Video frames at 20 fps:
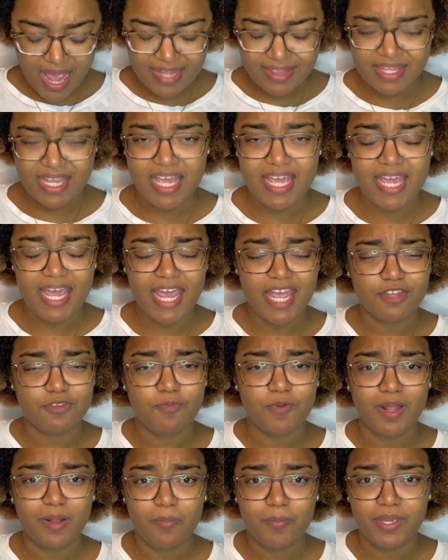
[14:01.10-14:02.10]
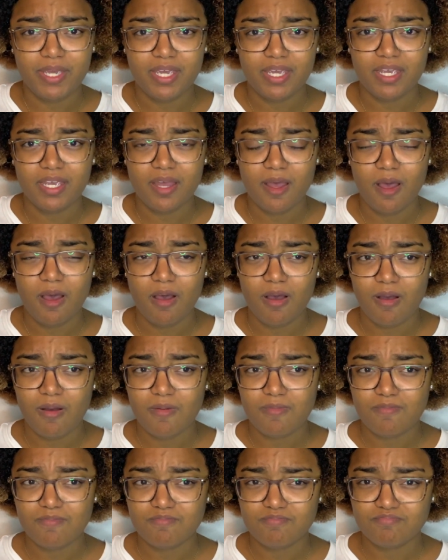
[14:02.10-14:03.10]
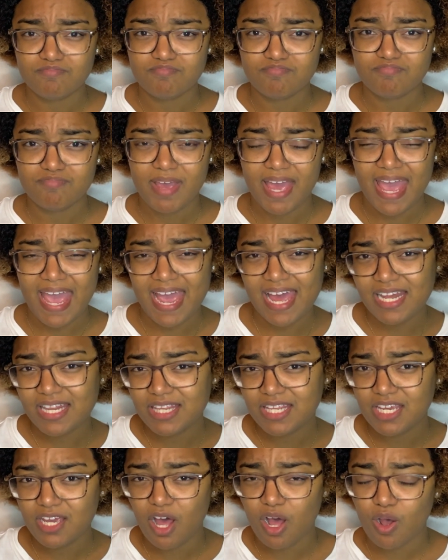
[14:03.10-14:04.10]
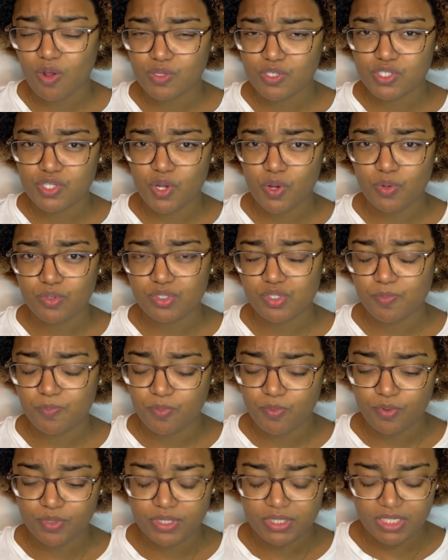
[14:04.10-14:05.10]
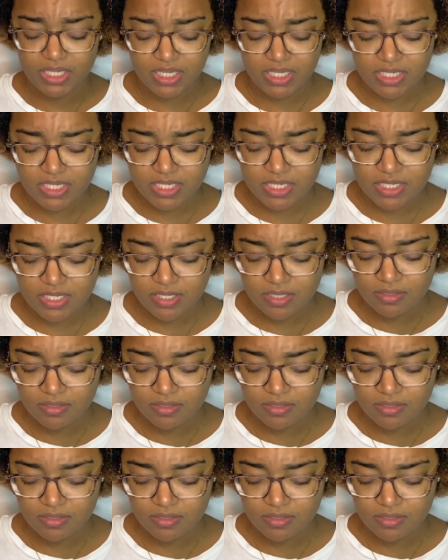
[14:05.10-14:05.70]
think it will be handy also to put these